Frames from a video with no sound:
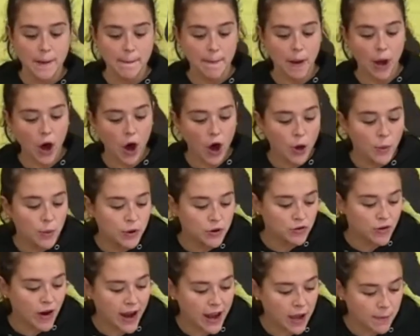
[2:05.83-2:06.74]
But I
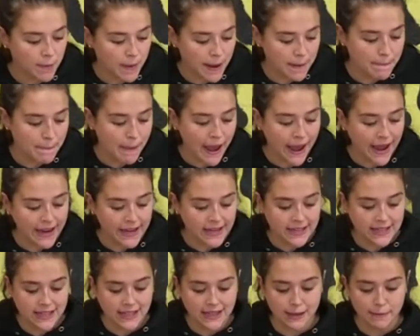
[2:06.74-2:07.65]
would recommend
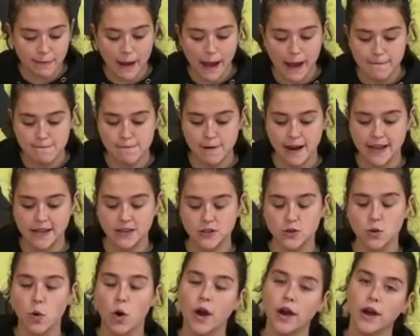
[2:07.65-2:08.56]
painting the paper plates
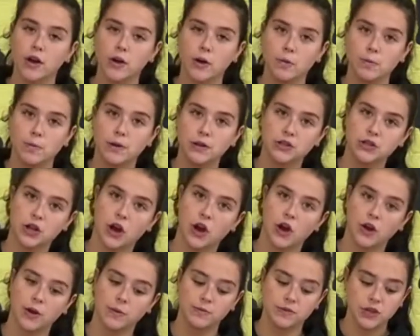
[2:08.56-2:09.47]
quite a couple of
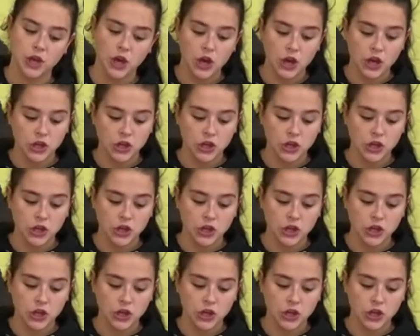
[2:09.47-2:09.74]
times,